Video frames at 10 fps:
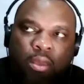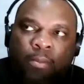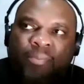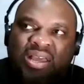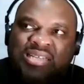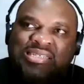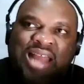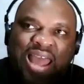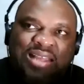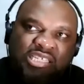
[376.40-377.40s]
but it's
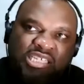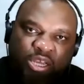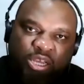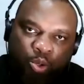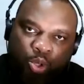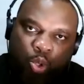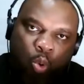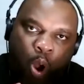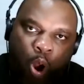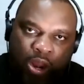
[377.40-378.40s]
not until you
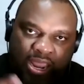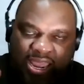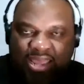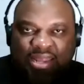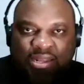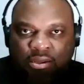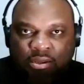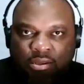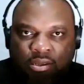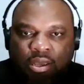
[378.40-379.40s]
are in.
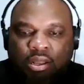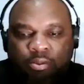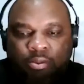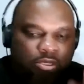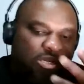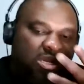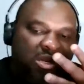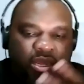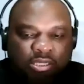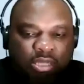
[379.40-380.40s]
Let me use his other
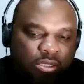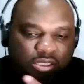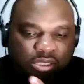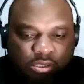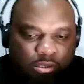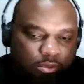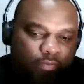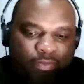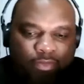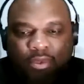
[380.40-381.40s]
hand so y'all can see.
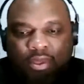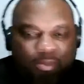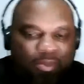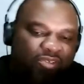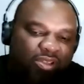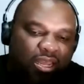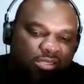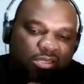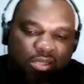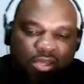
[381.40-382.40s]
Let me
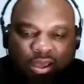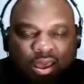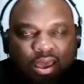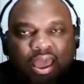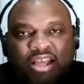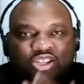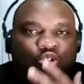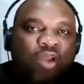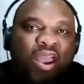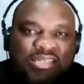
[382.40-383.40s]
flex. It's
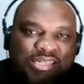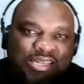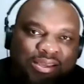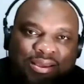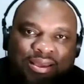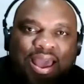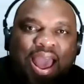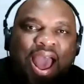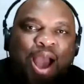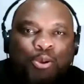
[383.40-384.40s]
crazy
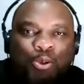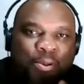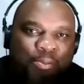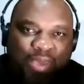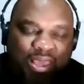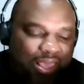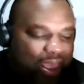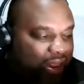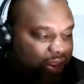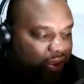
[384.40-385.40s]
how you can be
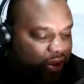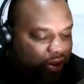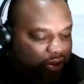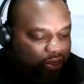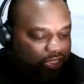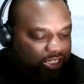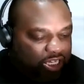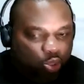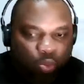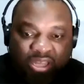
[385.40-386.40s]
in a
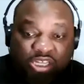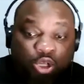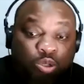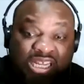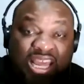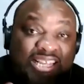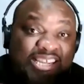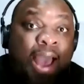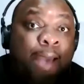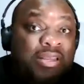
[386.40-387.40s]
situation. You can see it
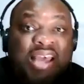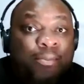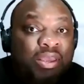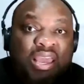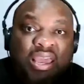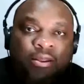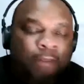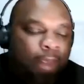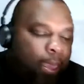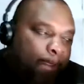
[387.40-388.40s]
time and time again,
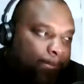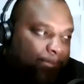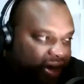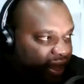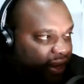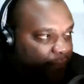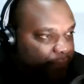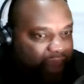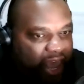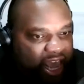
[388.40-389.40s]
but
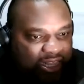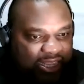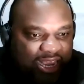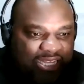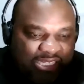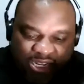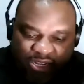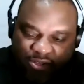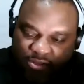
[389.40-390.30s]
it doesn't